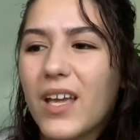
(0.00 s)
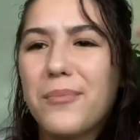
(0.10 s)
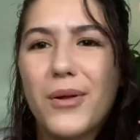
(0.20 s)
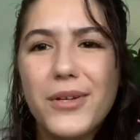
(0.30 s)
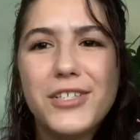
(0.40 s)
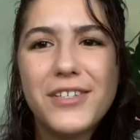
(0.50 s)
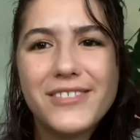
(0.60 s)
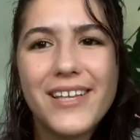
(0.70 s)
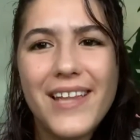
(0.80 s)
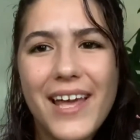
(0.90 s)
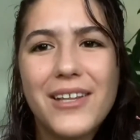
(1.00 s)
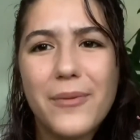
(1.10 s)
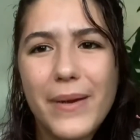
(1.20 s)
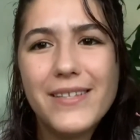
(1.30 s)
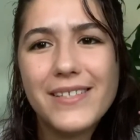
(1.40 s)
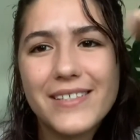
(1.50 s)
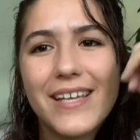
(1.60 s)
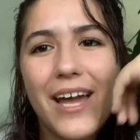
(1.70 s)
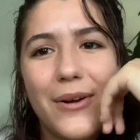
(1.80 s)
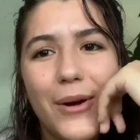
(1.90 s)
Probably should have said that in the basics
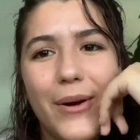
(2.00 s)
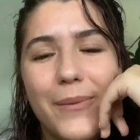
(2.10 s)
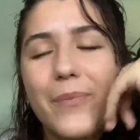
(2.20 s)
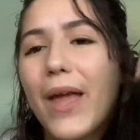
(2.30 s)
category.